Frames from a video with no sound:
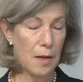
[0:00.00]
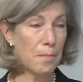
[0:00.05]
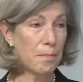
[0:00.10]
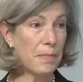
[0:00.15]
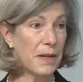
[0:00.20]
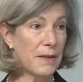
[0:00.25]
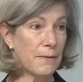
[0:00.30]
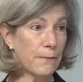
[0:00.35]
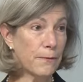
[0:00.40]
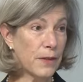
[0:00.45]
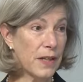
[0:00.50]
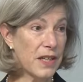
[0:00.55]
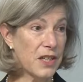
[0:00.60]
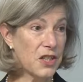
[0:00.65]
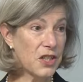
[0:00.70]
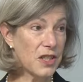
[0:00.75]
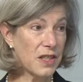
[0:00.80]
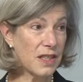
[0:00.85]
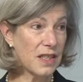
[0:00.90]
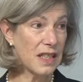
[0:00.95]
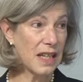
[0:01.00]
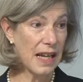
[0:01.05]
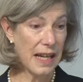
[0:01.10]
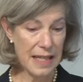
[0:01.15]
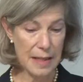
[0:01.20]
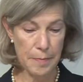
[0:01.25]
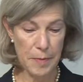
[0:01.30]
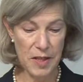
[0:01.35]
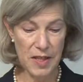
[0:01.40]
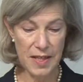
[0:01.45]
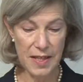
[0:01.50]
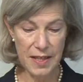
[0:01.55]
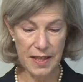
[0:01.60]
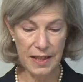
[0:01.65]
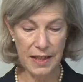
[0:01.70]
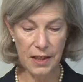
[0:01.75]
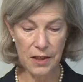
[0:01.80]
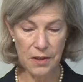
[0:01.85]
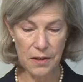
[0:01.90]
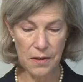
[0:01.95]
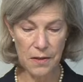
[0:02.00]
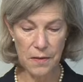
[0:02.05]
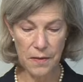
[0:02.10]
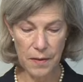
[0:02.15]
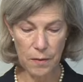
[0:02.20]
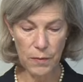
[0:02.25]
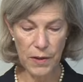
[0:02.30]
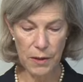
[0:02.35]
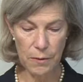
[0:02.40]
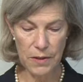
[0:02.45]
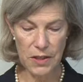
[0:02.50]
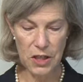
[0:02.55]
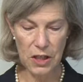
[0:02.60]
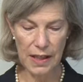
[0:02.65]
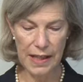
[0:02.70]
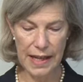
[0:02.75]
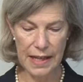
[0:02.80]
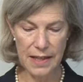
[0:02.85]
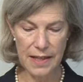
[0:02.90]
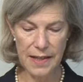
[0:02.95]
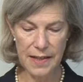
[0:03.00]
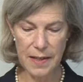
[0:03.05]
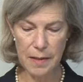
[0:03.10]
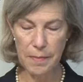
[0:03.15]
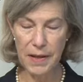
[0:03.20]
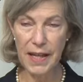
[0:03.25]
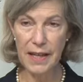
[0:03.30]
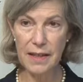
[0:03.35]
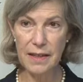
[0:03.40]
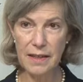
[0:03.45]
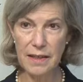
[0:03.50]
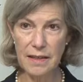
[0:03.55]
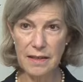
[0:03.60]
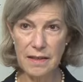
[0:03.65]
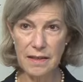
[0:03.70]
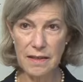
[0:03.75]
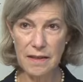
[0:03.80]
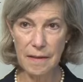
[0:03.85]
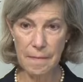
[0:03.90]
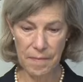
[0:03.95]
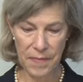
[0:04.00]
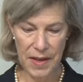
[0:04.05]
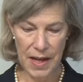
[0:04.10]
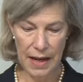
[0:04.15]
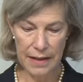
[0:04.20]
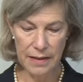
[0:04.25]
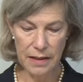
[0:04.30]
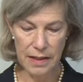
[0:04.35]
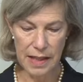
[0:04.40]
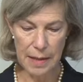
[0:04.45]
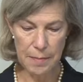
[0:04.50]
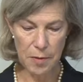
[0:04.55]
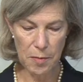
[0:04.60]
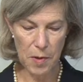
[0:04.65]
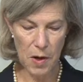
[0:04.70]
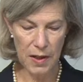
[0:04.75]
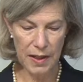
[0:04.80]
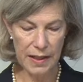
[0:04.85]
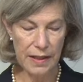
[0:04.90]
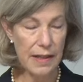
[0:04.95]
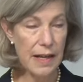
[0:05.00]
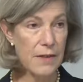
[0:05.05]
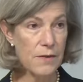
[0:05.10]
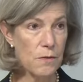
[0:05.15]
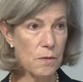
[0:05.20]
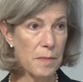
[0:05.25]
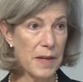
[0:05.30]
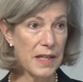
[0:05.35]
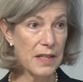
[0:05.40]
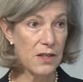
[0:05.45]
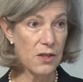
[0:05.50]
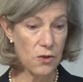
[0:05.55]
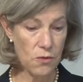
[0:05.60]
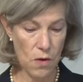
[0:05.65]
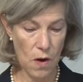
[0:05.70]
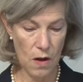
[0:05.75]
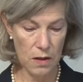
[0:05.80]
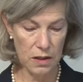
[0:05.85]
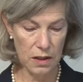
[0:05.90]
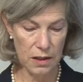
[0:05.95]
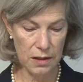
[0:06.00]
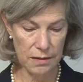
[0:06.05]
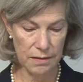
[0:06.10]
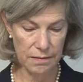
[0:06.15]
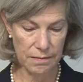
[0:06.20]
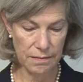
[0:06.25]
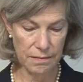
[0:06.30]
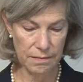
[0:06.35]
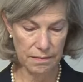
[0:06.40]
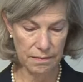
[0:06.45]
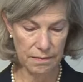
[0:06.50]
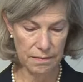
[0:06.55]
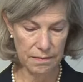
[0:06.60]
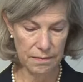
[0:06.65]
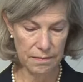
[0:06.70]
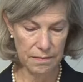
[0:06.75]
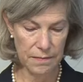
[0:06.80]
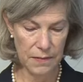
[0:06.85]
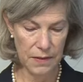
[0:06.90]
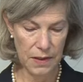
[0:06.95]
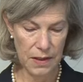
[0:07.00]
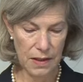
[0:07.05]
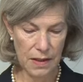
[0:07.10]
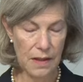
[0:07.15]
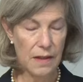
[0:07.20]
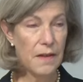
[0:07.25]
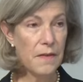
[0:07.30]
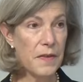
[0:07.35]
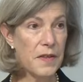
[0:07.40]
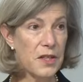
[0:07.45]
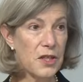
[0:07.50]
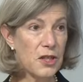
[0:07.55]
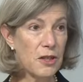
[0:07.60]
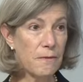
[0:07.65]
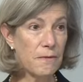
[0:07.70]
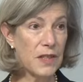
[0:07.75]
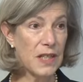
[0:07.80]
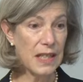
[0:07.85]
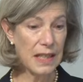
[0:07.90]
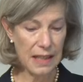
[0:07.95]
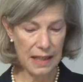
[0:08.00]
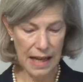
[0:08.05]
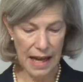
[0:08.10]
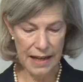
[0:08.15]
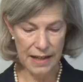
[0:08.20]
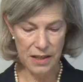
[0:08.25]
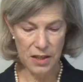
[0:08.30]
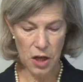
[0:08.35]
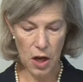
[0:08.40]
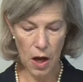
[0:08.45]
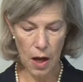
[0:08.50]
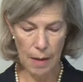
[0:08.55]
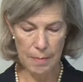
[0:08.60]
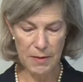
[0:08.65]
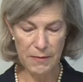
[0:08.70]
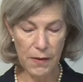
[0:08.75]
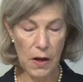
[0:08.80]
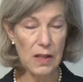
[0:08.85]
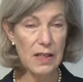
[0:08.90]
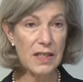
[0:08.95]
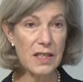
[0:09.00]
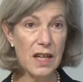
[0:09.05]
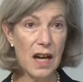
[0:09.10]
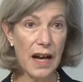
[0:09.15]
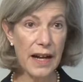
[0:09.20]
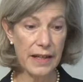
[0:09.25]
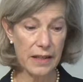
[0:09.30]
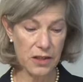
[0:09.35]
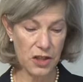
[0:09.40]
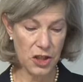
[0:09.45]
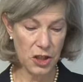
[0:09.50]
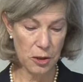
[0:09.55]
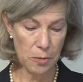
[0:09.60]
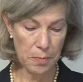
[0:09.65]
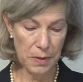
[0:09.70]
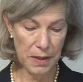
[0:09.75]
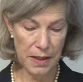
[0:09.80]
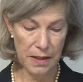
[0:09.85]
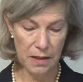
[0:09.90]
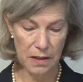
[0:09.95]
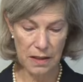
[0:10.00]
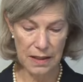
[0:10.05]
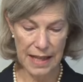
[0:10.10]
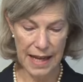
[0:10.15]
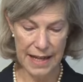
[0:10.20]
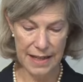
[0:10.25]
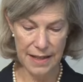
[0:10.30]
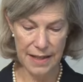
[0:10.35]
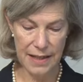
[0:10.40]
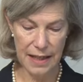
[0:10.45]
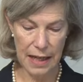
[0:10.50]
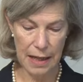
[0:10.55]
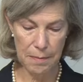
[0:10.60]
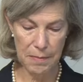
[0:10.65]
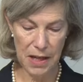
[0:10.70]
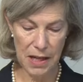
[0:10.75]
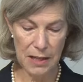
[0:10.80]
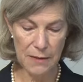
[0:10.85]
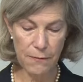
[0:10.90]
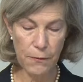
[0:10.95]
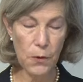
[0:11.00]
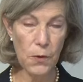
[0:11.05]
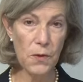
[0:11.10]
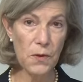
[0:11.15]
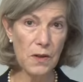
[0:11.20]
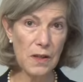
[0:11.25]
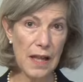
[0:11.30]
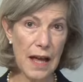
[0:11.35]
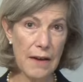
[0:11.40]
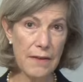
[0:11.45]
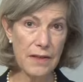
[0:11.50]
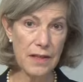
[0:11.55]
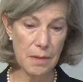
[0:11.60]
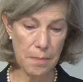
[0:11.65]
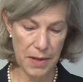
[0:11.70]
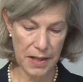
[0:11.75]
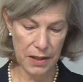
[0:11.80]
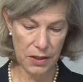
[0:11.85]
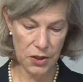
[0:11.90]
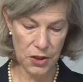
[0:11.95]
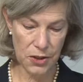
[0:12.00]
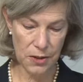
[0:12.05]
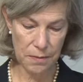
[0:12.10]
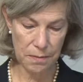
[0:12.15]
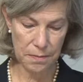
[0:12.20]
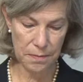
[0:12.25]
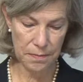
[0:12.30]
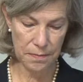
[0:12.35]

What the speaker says: But inflation has been stickier than we originally anticipated, and the labor market has remained stronger. The shifting and at times volatile geopolitical landscape has further clouded the picture.